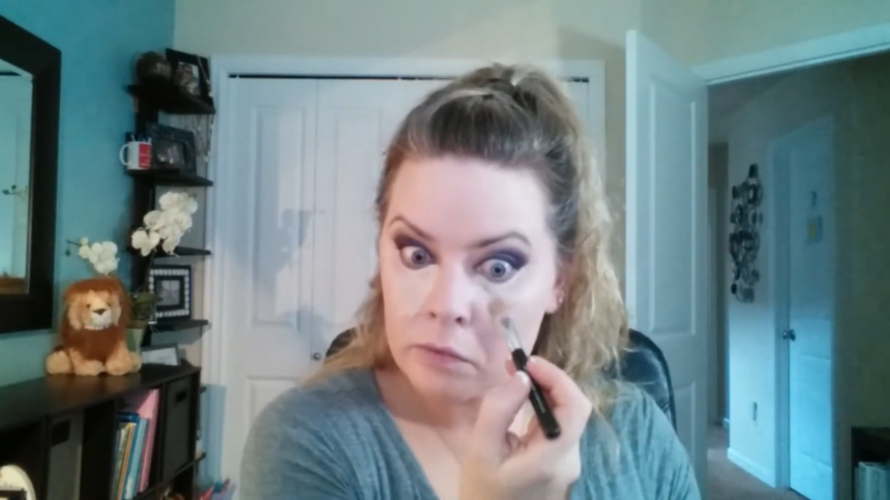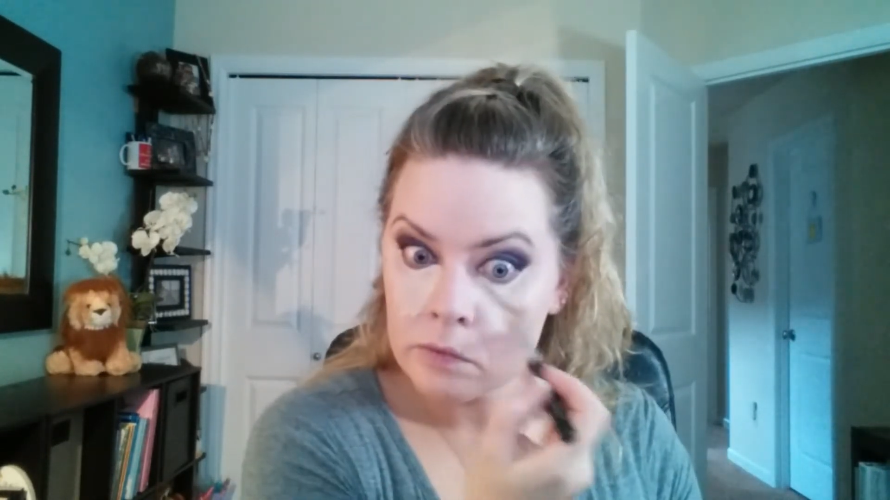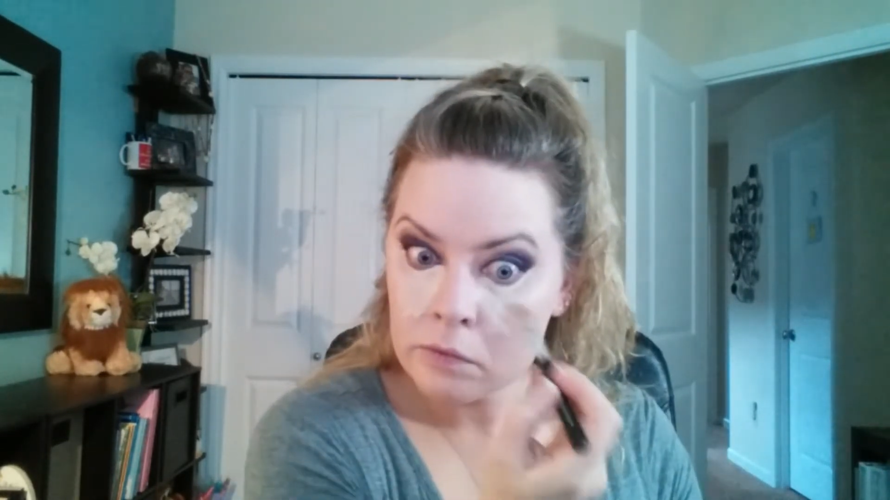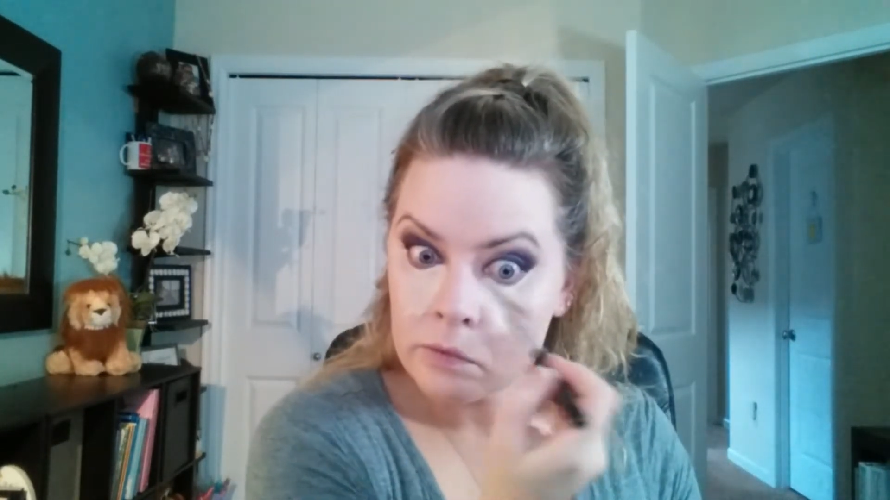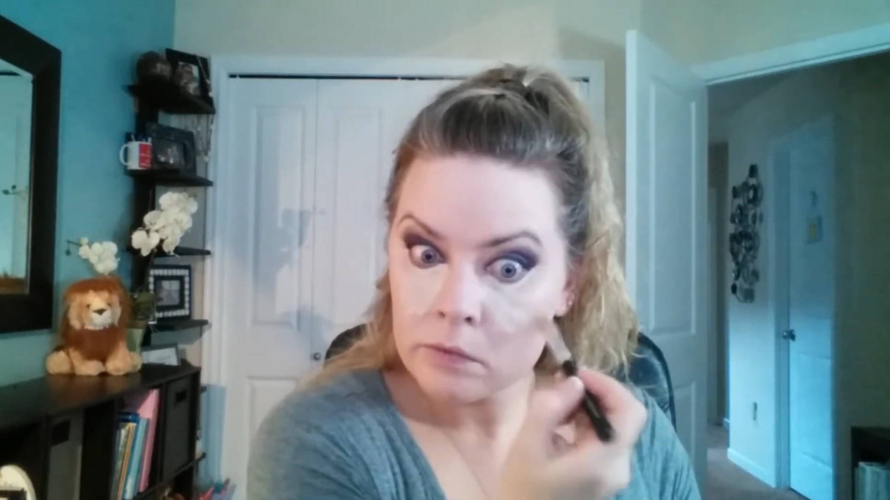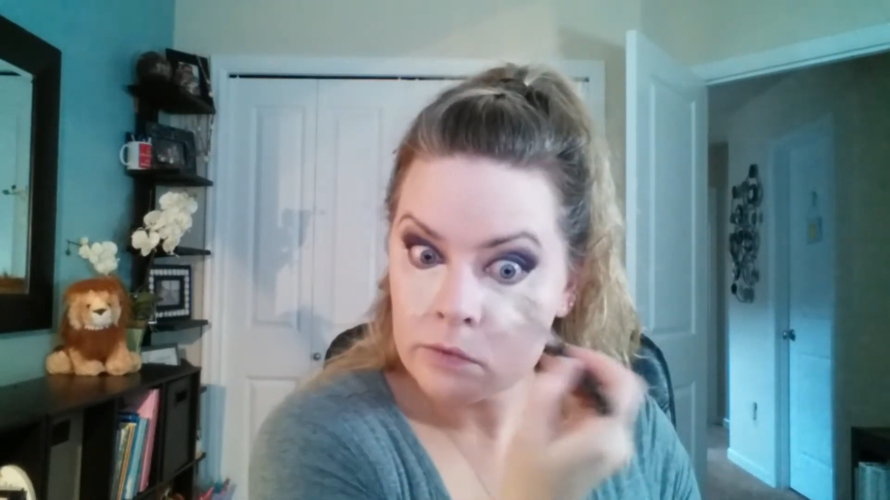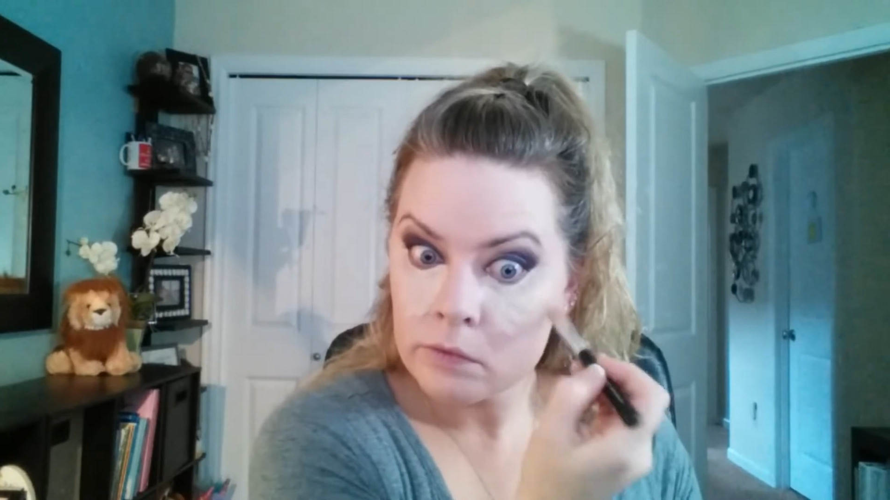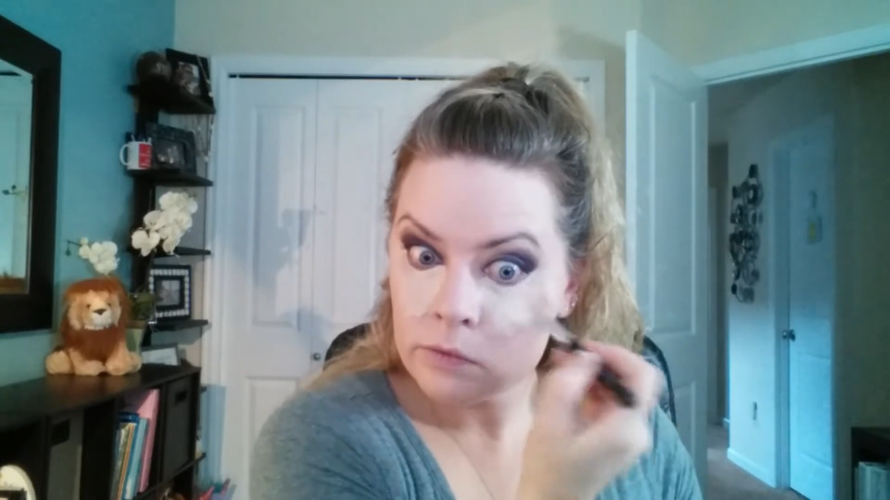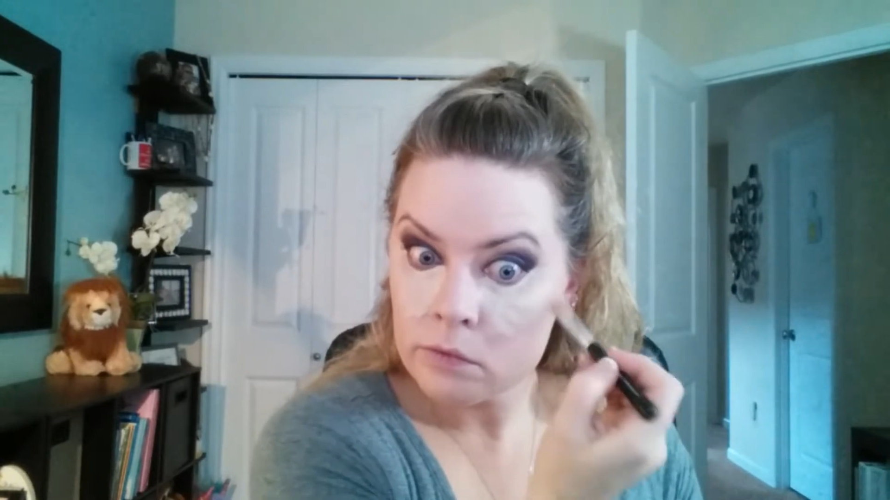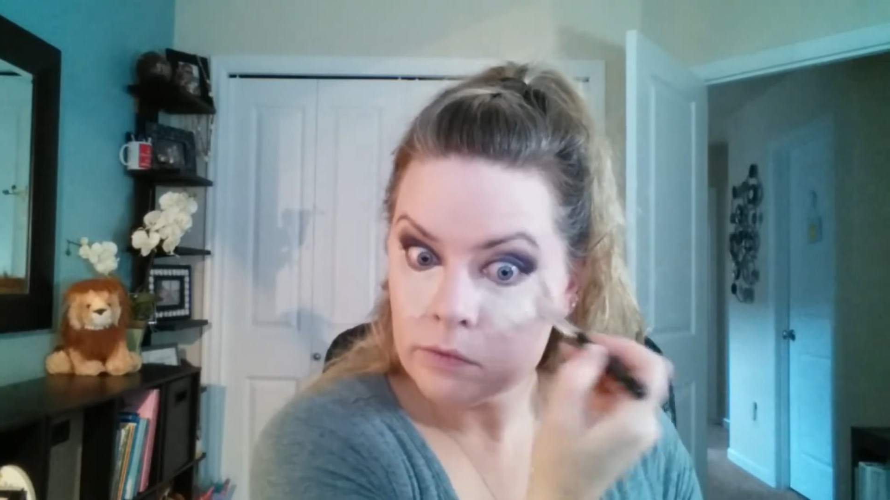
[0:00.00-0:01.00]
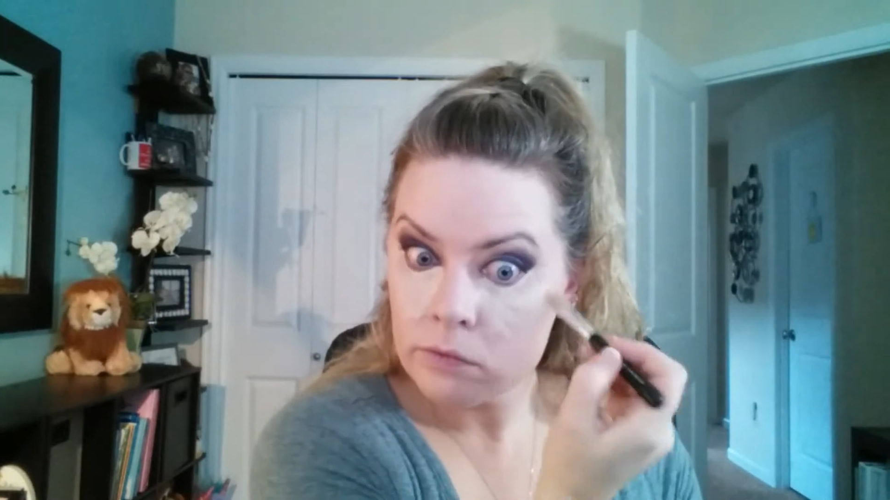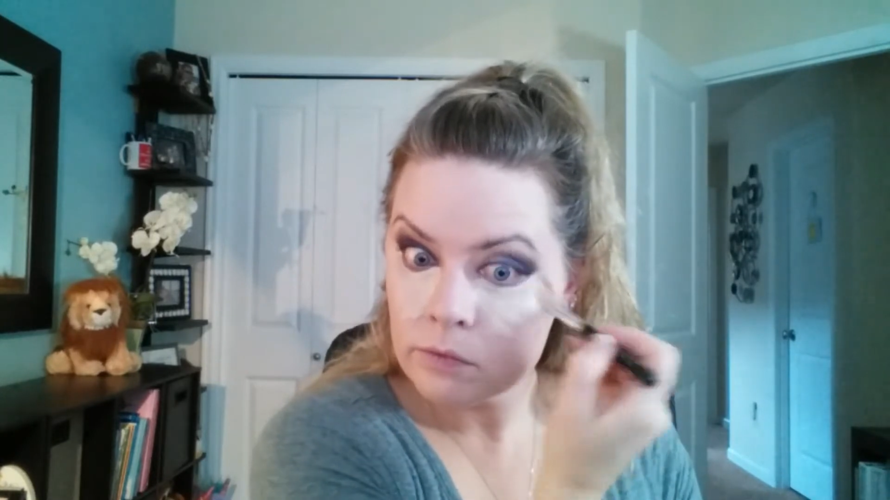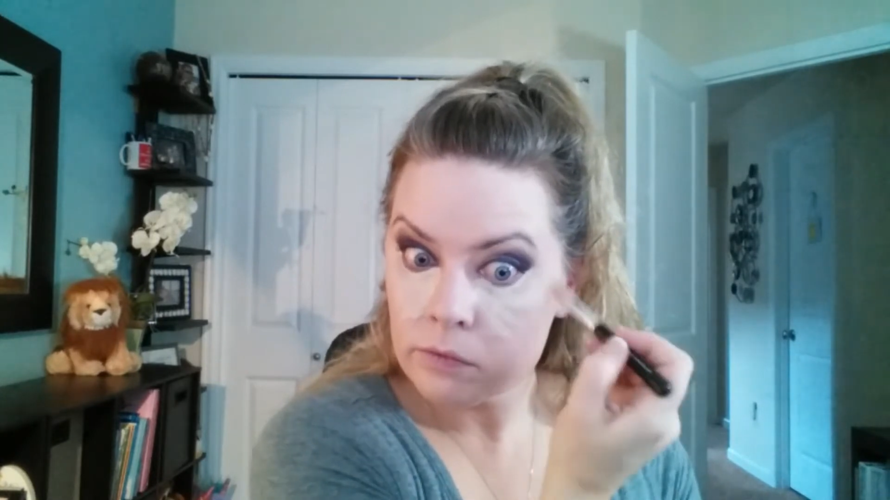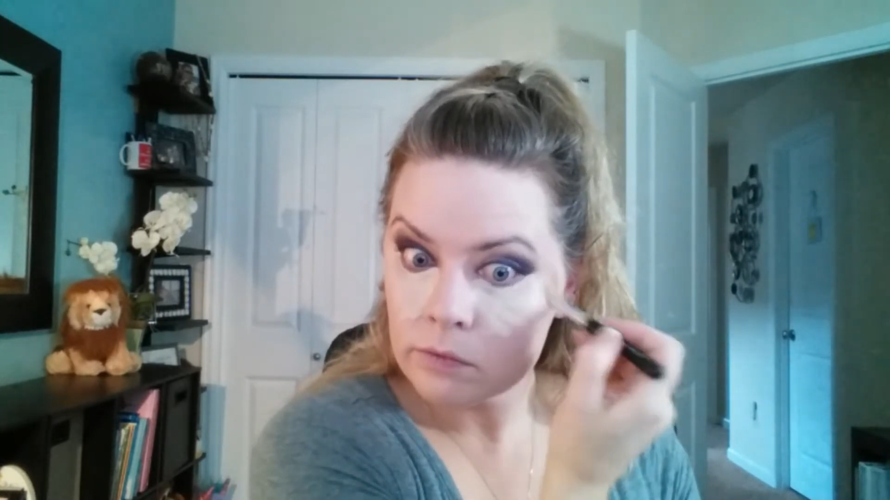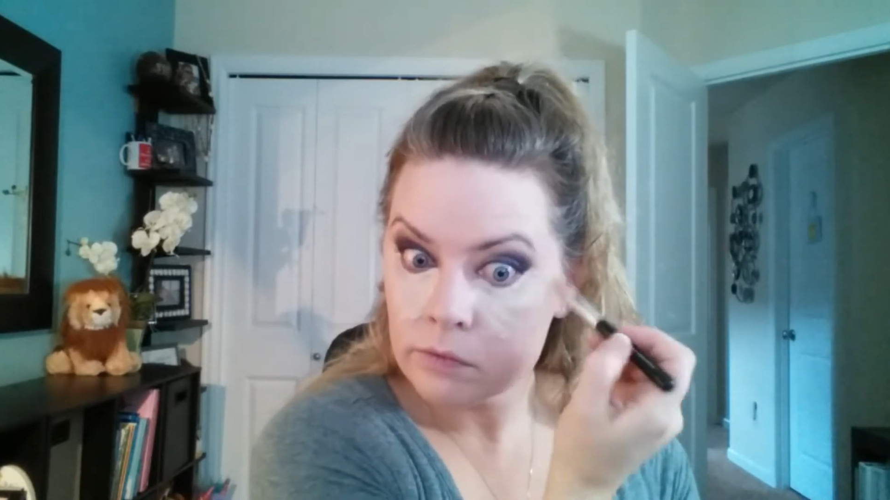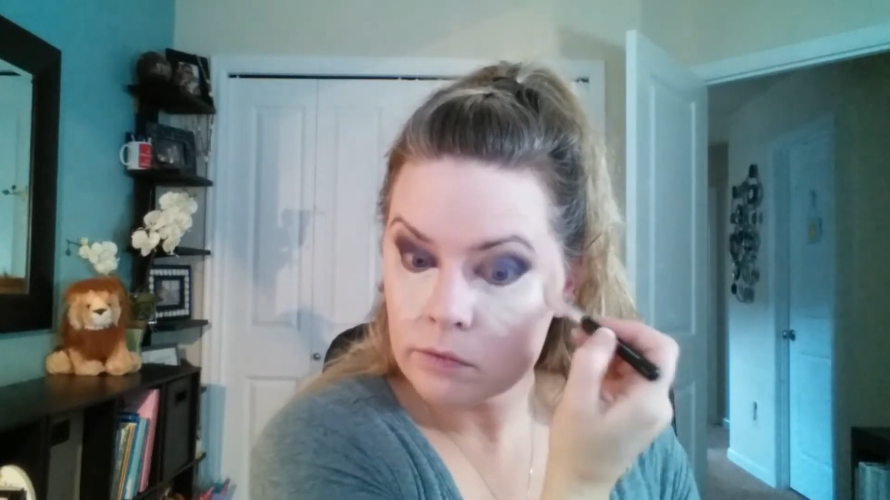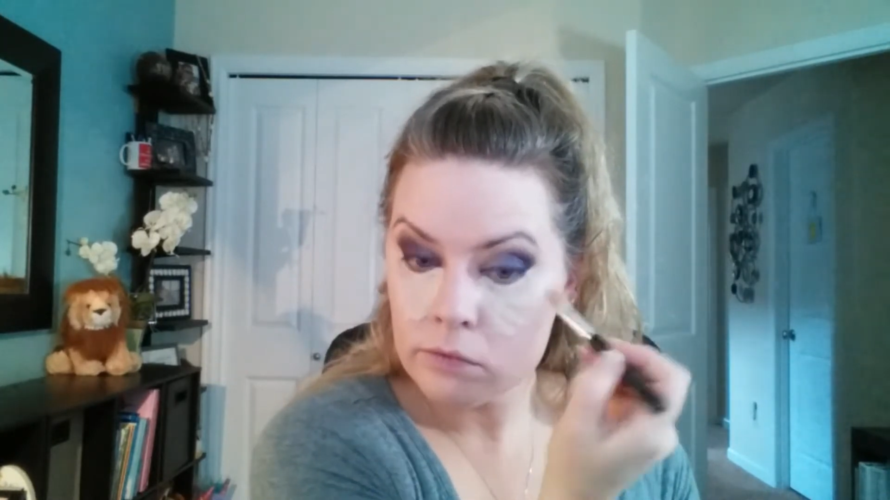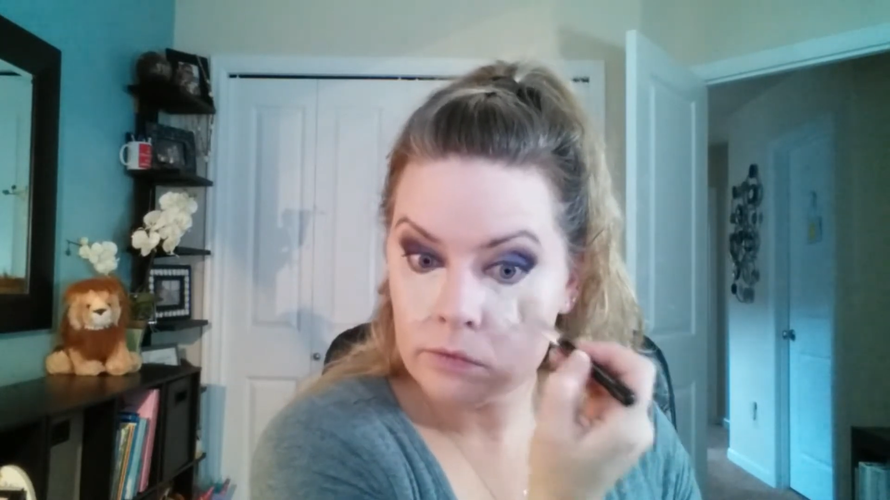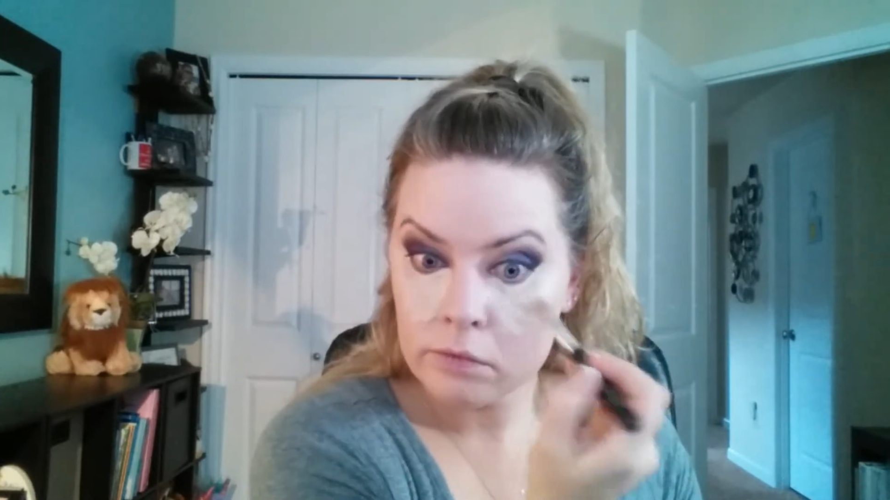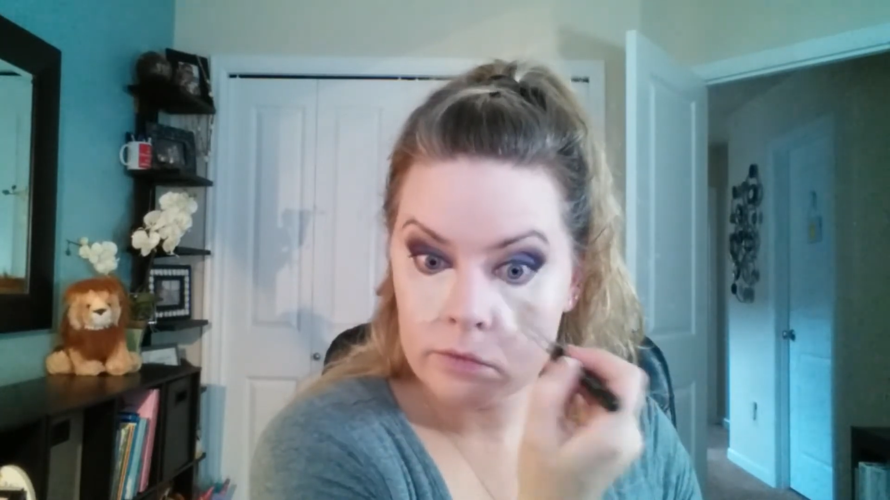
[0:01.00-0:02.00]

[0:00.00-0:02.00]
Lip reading: put that on a nice generous amount,